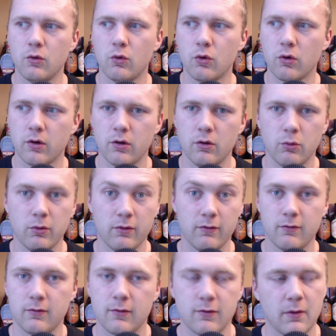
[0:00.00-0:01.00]
or it was
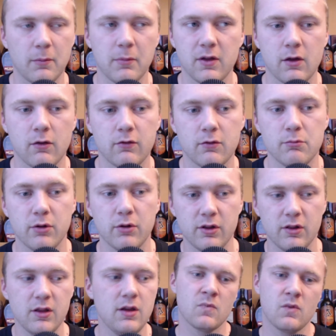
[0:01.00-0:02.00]
something else
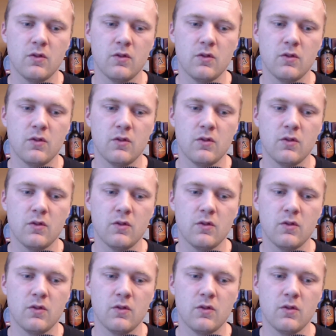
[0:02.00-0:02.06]
completely,